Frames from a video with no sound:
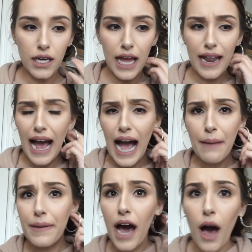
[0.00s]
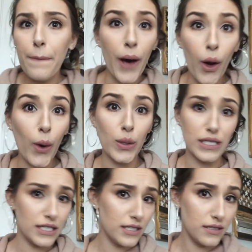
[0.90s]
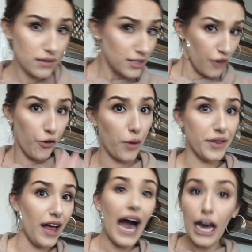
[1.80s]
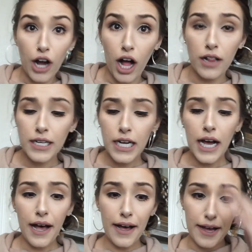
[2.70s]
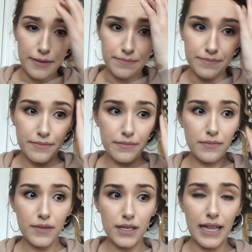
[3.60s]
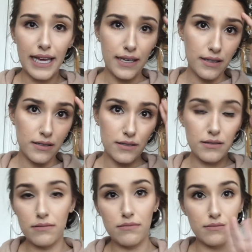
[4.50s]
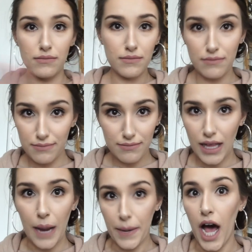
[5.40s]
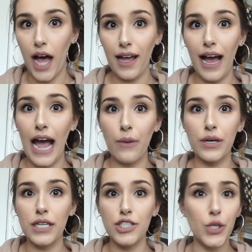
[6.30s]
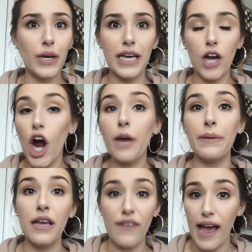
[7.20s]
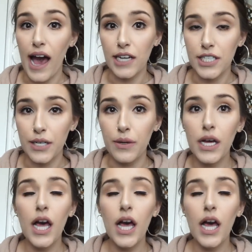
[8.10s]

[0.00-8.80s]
and I'm not opposed to formula at all. Um, like, I'm not. I would do it in a heartbeat if I had to.